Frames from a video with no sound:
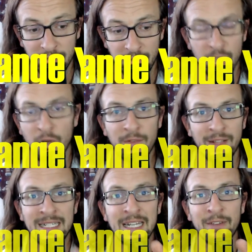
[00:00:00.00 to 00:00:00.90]
You don't,
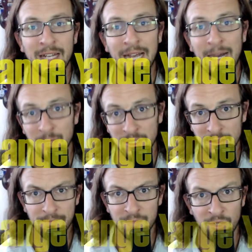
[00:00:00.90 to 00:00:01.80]
it's not even an
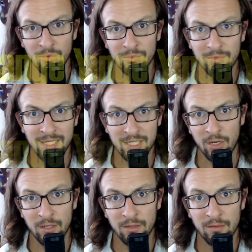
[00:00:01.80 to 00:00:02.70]
option. So it's
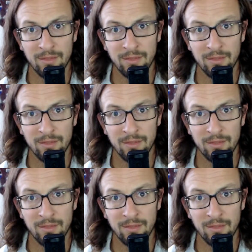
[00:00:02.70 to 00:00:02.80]
gone.